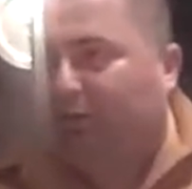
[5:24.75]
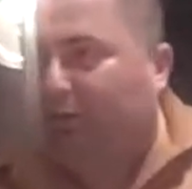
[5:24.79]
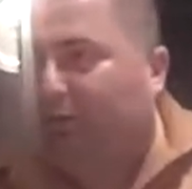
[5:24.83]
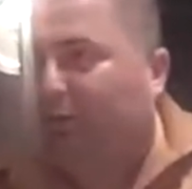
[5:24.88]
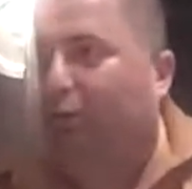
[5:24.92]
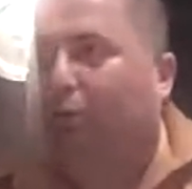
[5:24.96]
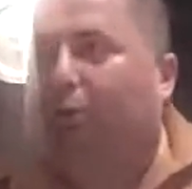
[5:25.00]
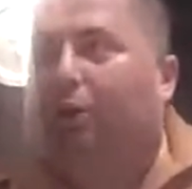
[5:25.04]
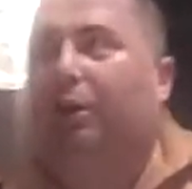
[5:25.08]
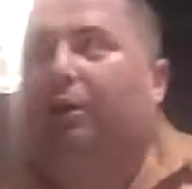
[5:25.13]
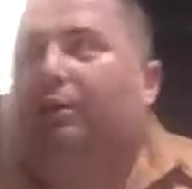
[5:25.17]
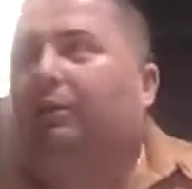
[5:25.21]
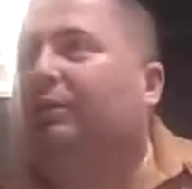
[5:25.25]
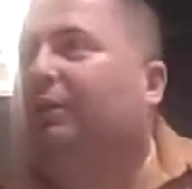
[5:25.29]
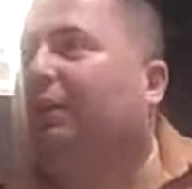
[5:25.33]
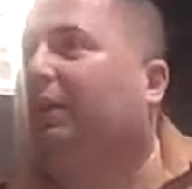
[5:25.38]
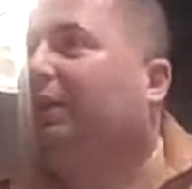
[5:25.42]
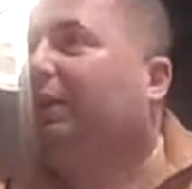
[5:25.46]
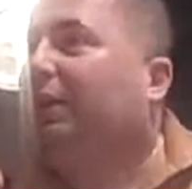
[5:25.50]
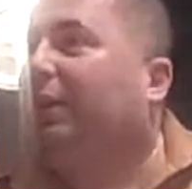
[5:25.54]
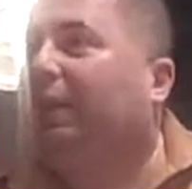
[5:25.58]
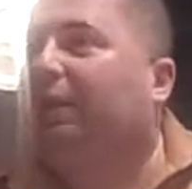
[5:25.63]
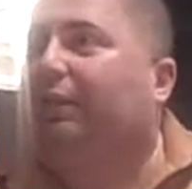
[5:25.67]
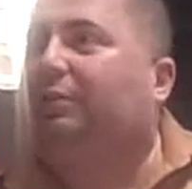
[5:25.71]
to yours.
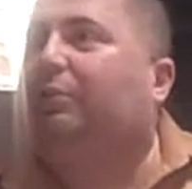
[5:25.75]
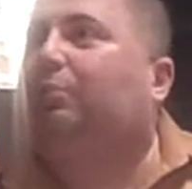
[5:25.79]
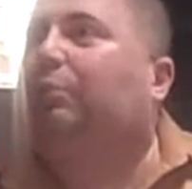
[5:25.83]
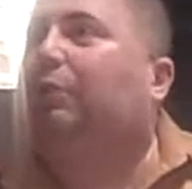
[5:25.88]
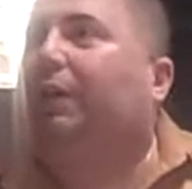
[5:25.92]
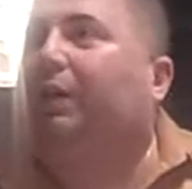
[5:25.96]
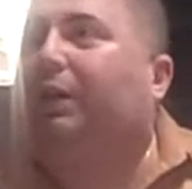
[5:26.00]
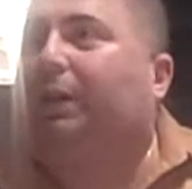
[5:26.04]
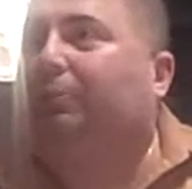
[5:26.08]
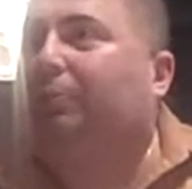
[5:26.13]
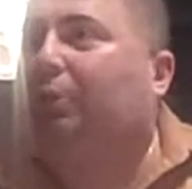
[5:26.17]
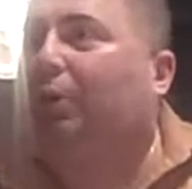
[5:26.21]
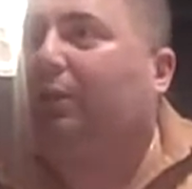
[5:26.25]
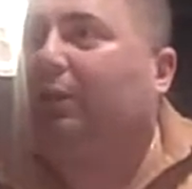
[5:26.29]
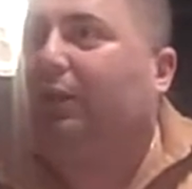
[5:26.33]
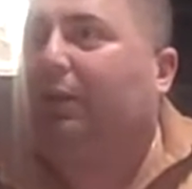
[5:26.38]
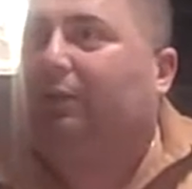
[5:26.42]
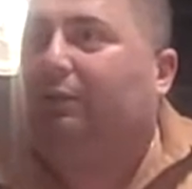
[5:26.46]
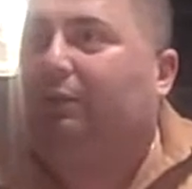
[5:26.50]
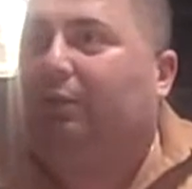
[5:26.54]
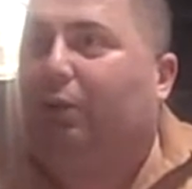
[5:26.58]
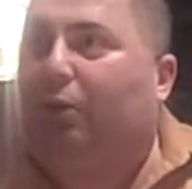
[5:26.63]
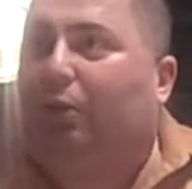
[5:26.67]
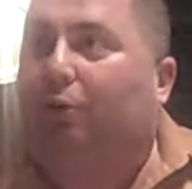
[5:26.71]
This is what I kept on
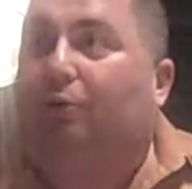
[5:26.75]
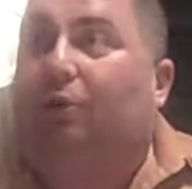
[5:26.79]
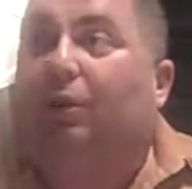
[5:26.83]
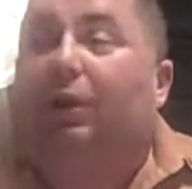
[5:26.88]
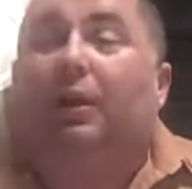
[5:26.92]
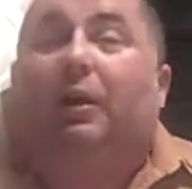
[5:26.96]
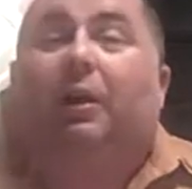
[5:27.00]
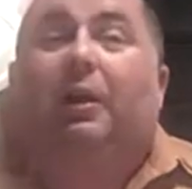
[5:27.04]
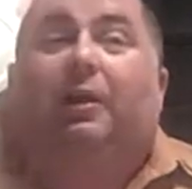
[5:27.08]
getting told.